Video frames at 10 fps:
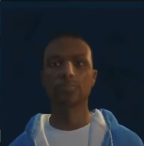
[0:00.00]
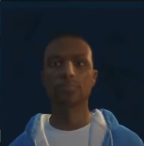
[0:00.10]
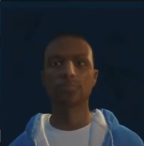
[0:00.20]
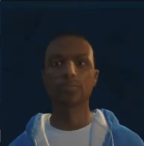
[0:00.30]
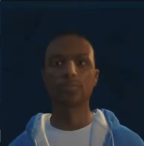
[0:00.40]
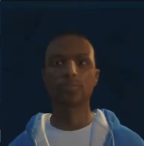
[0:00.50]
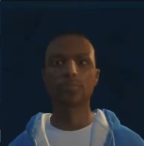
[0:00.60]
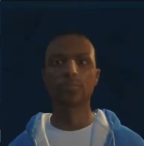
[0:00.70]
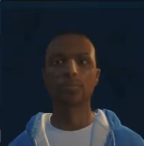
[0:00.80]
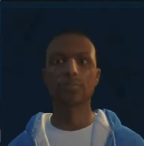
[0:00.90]

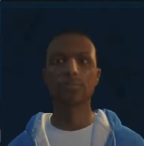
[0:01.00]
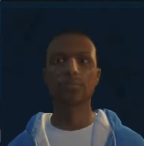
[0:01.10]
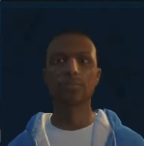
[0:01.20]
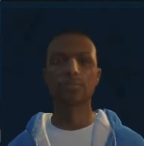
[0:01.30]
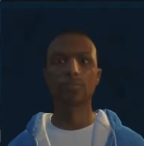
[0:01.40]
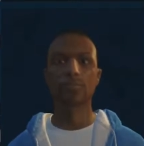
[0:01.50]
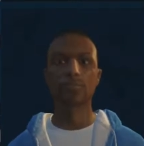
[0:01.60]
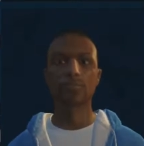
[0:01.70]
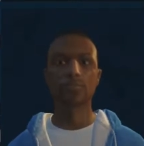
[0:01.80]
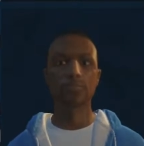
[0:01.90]

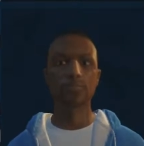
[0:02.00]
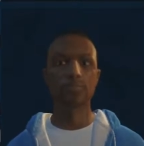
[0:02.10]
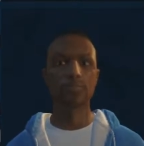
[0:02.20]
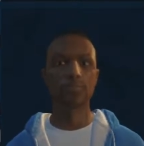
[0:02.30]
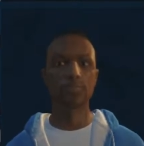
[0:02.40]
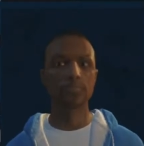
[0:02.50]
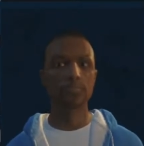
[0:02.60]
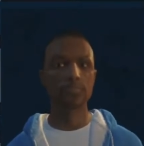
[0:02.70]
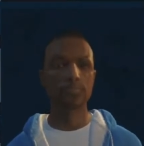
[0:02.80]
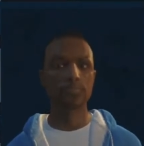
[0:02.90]
(no one is talking)